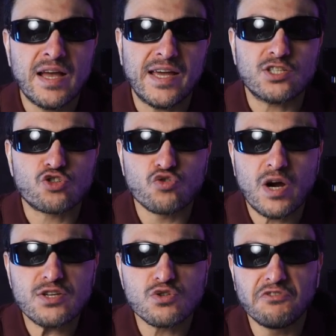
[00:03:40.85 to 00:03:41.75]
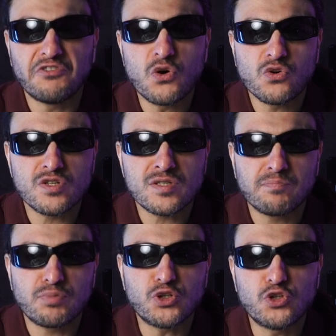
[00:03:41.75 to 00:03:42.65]
It tries to focus
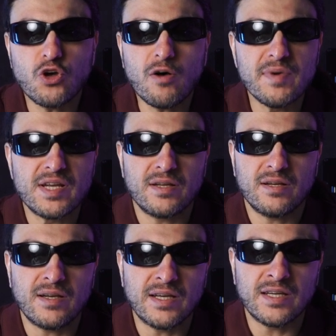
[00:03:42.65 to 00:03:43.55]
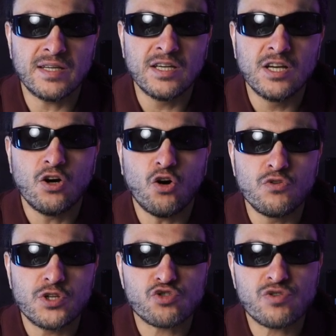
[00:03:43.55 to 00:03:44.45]
predominantly
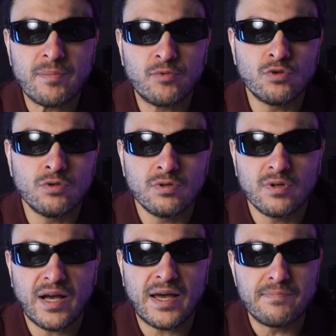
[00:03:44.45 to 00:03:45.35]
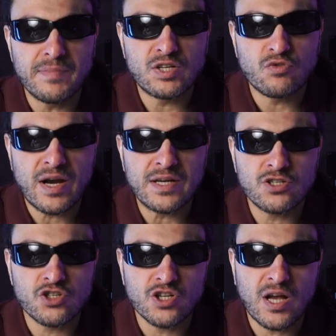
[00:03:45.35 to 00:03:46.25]
on the treble and
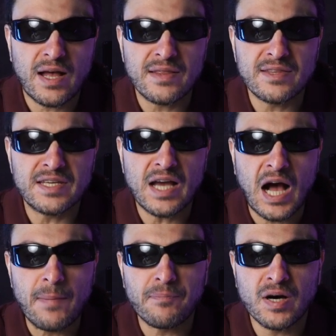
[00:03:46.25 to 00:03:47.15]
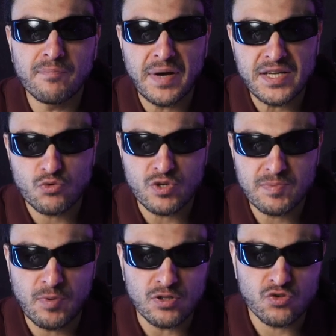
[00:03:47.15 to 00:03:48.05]
mid-range and the upper bass
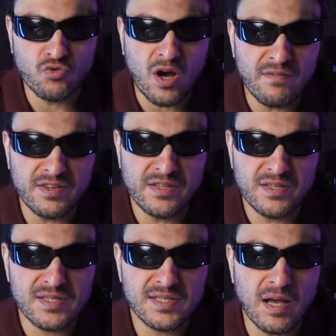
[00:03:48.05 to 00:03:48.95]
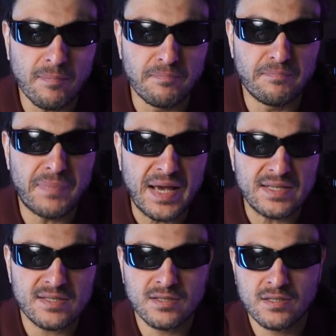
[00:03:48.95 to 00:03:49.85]
response rather than the
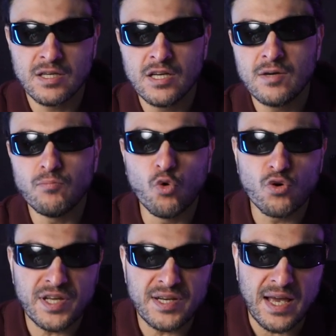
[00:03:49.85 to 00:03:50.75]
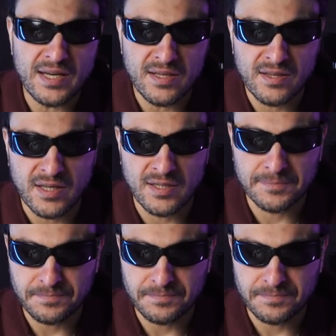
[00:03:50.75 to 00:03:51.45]
sub-bass more than anything.